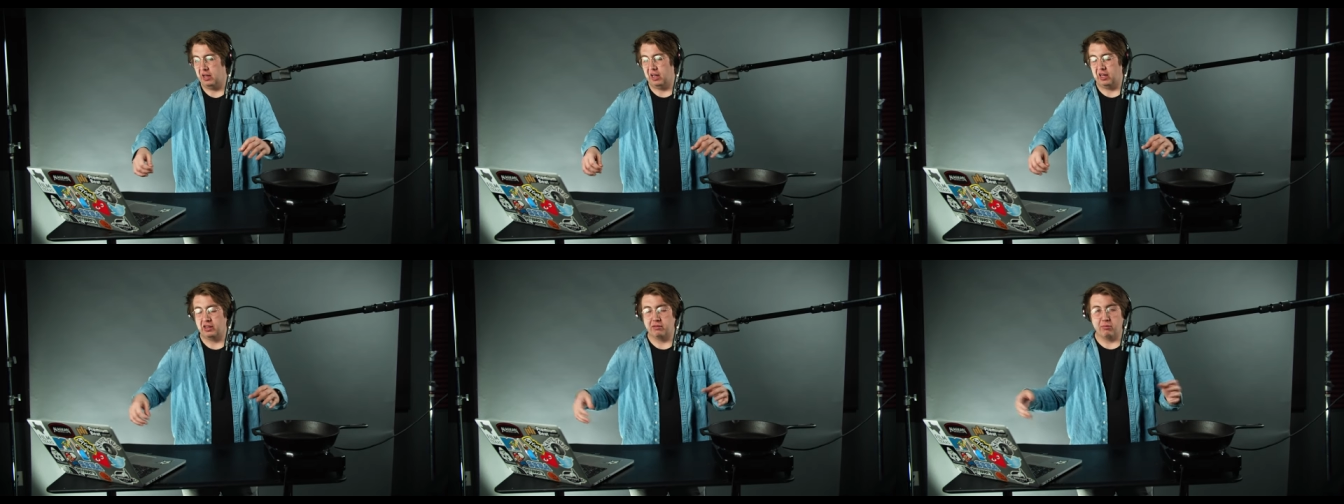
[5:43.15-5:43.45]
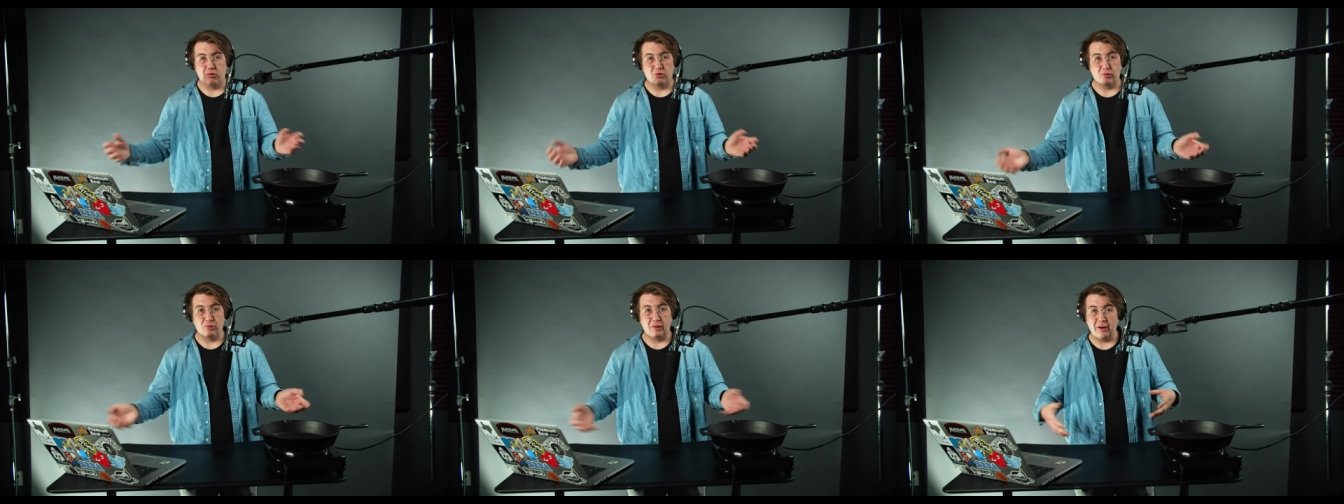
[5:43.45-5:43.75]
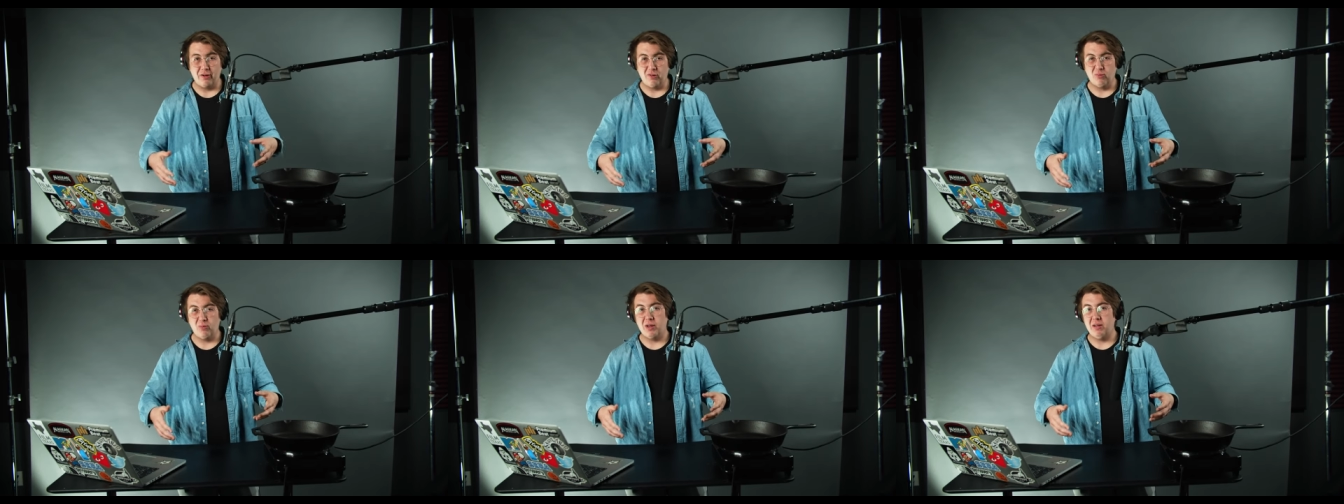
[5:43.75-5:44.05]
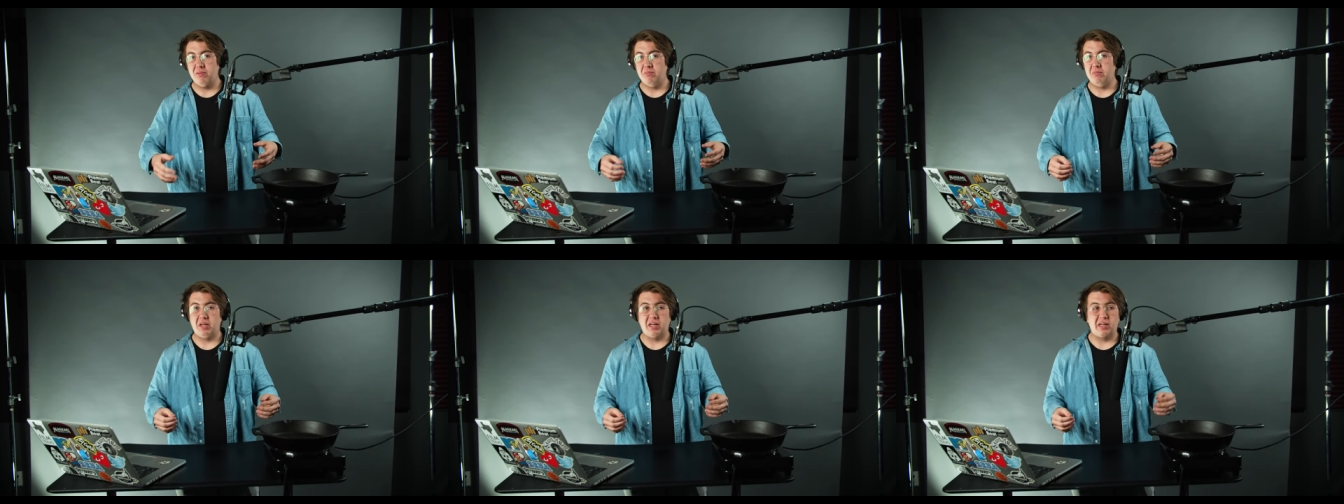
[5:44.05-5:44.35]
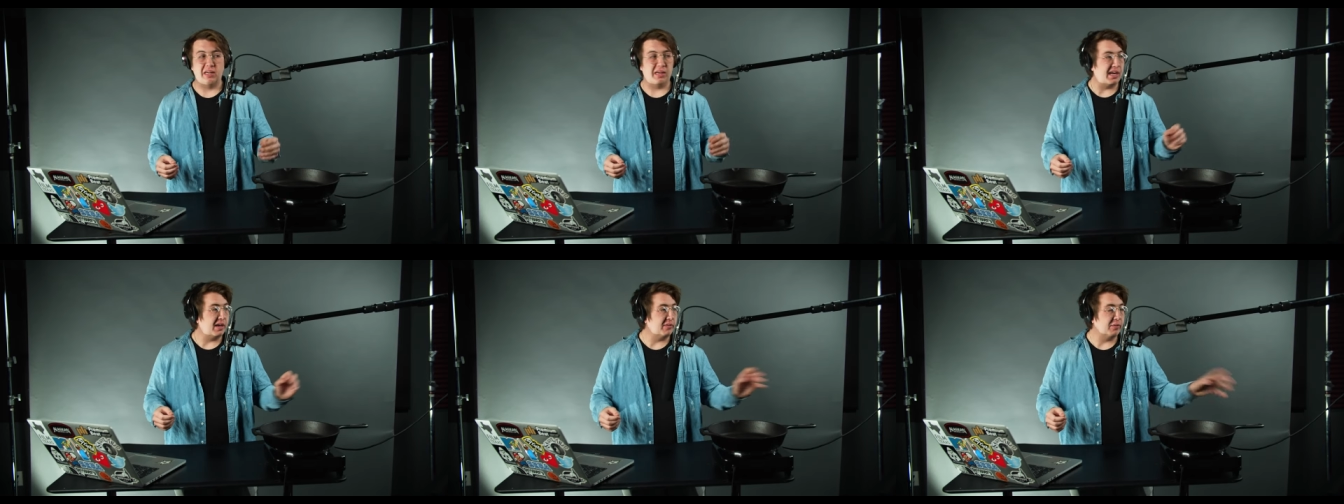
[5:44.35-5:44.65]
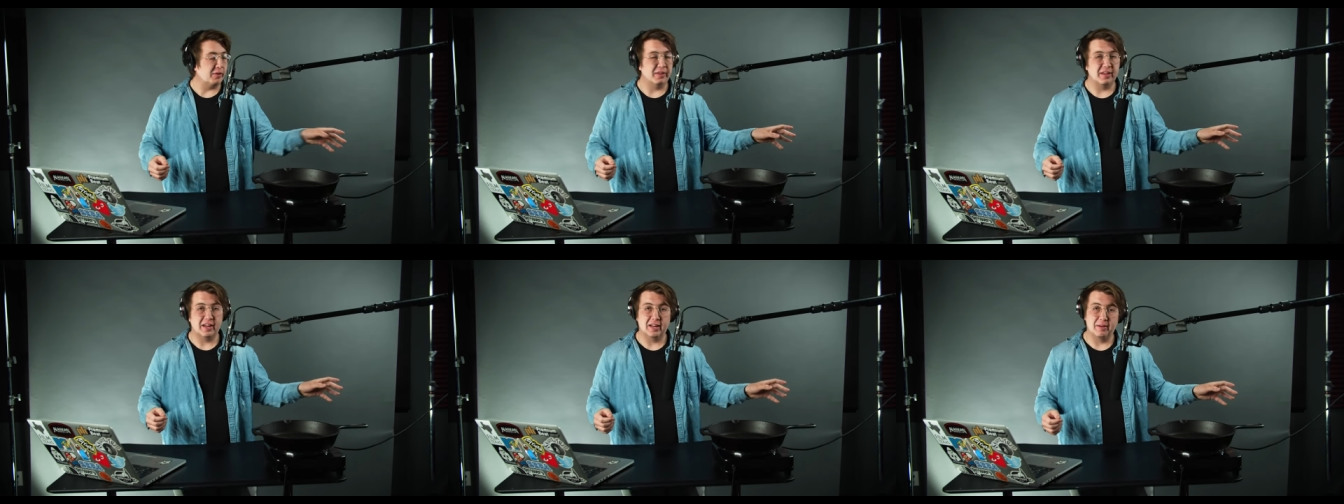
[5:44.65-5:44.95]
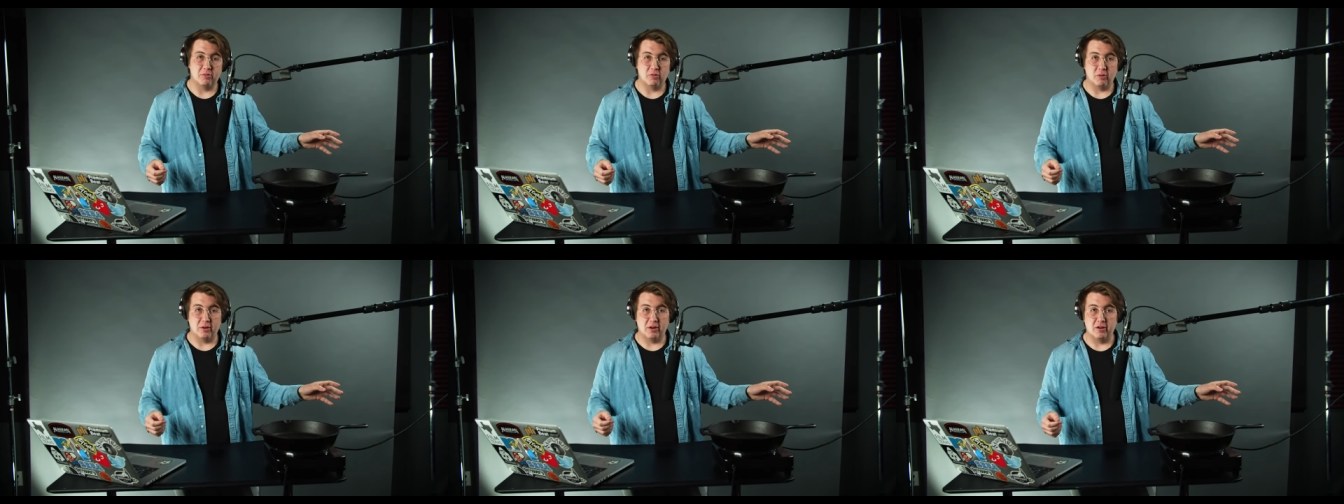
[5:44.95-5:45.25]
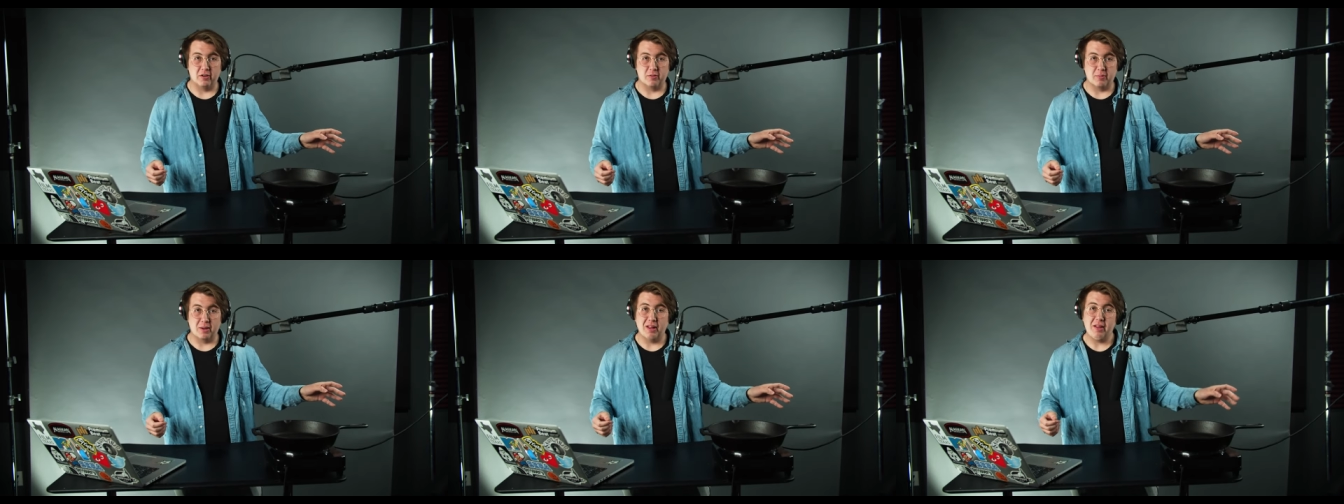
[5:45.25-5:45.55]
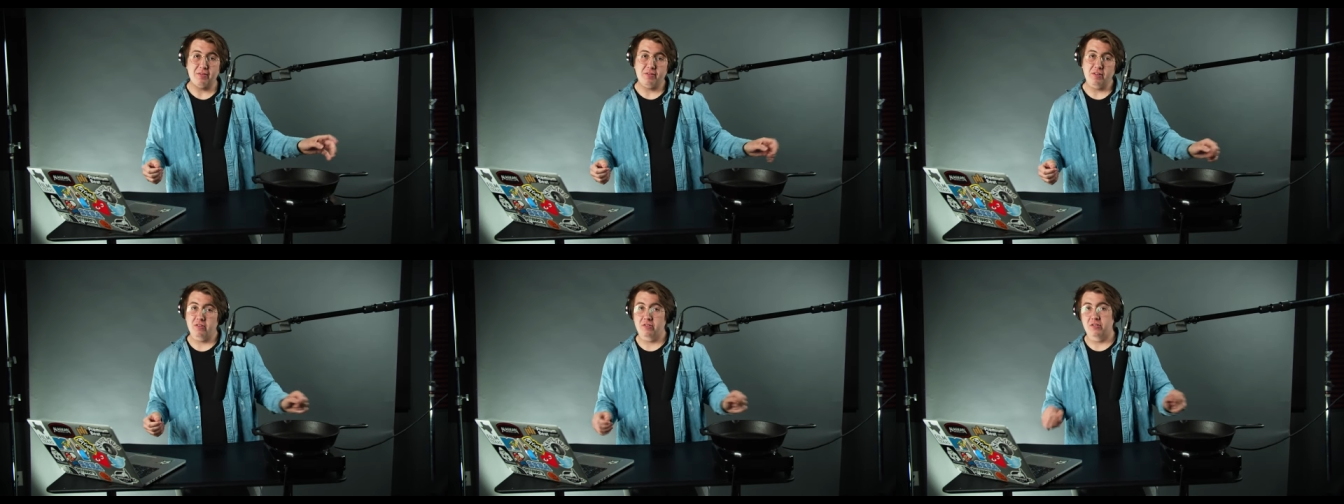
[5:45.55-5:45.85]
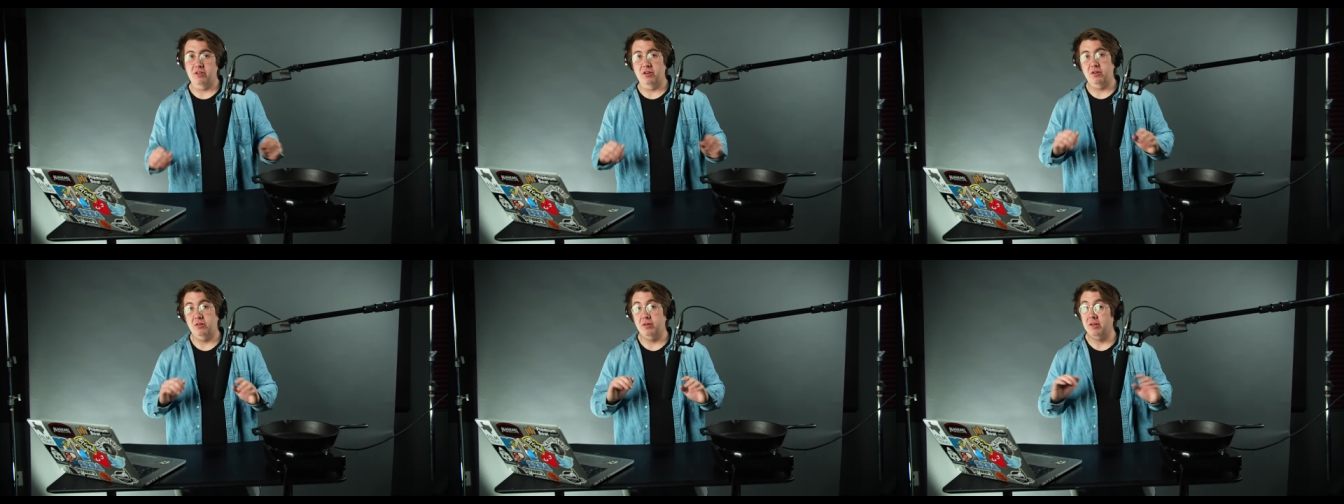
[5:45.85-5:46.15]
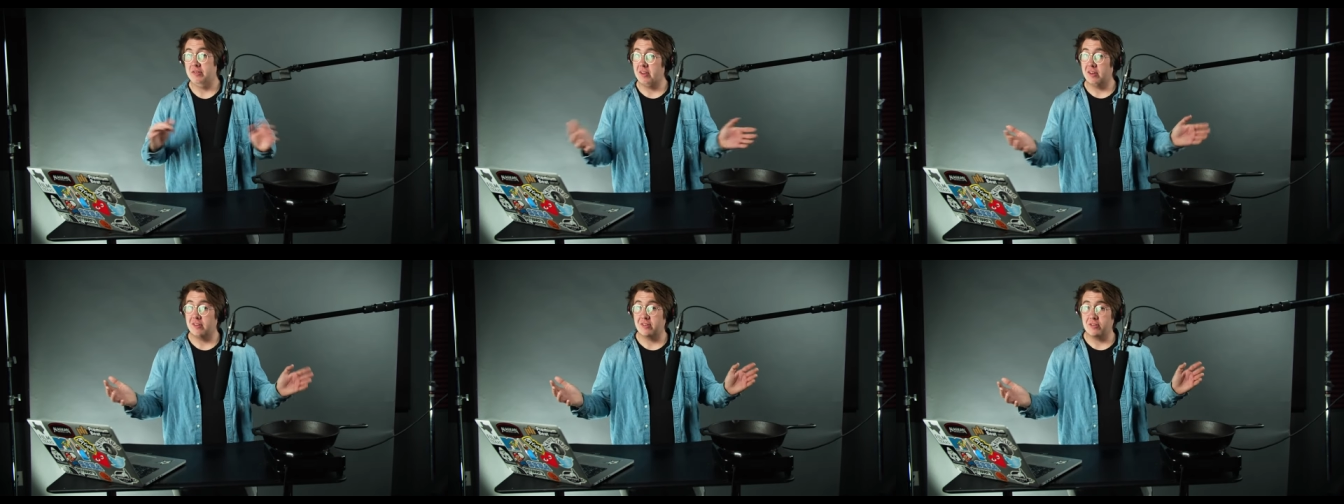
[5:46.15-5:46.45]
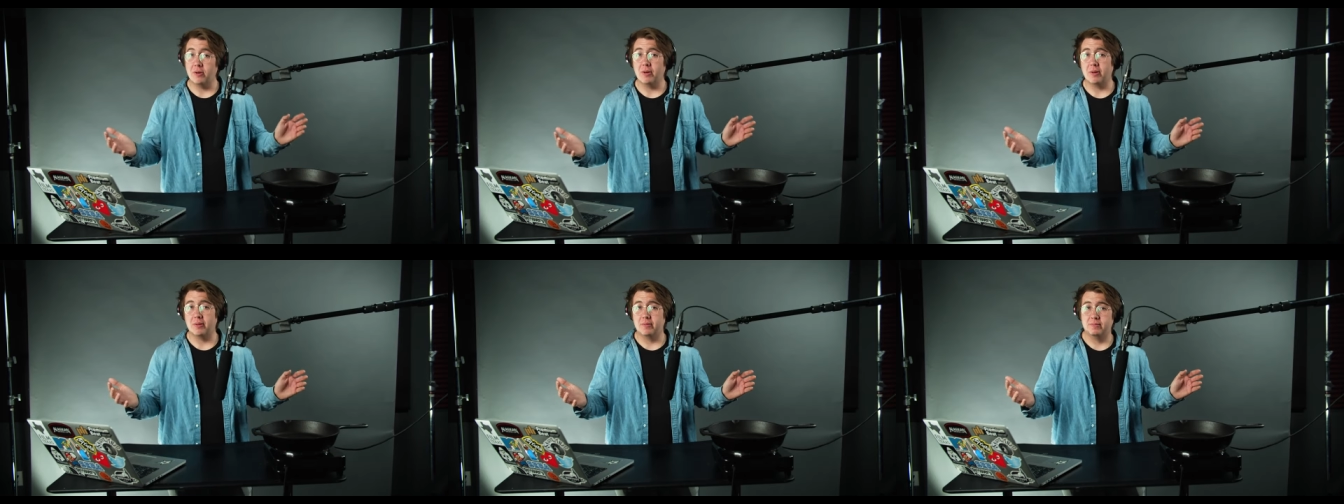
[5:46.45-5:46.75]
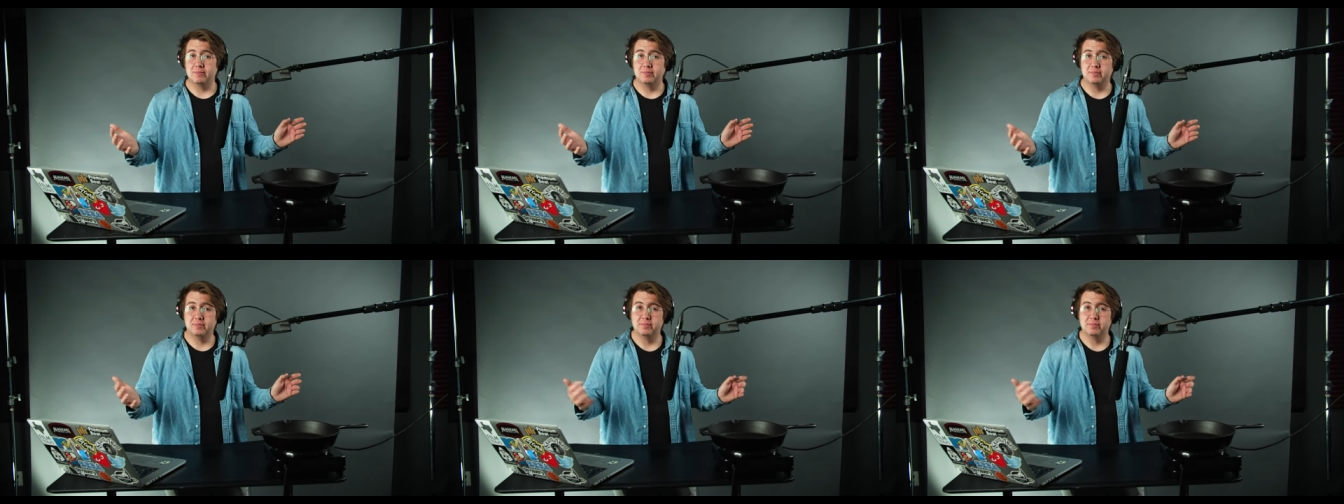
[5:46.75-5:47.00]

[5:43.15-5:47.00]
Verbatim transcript: uh, the most layered one, but uh, I have all the items right here to my left, so let's get started.